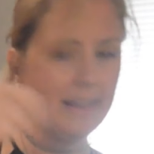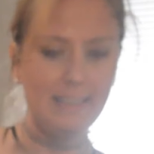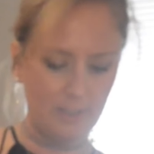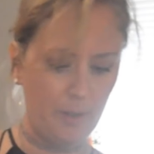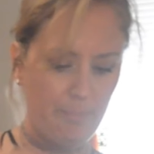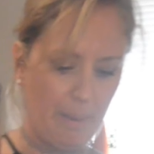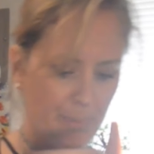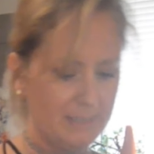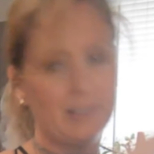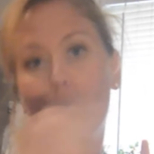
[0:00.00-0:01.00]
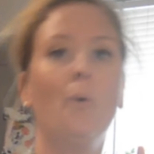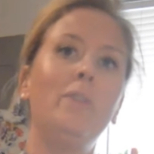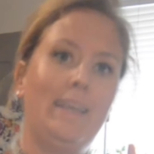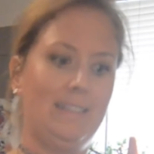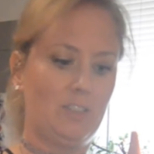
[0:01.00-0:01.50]
this salt and pepper is the
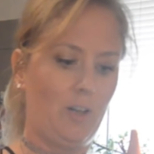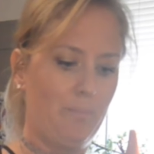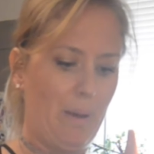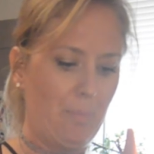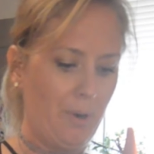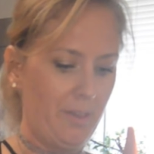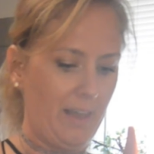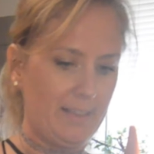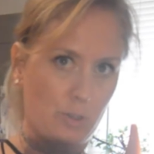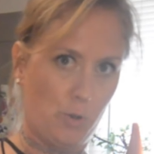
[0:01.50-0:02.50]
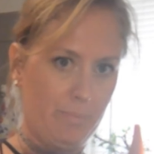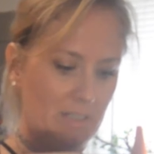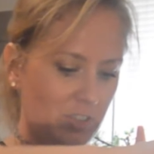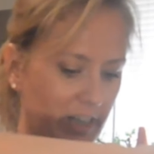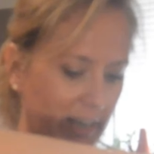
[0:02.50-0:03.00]
only salt and pepper that this whole meal
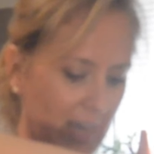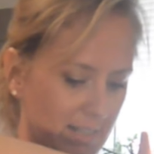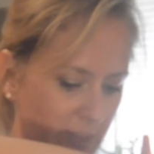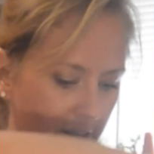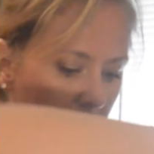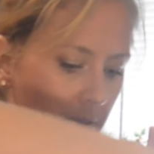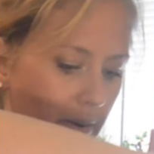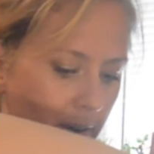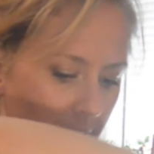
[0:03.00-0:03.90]
is gonna get, so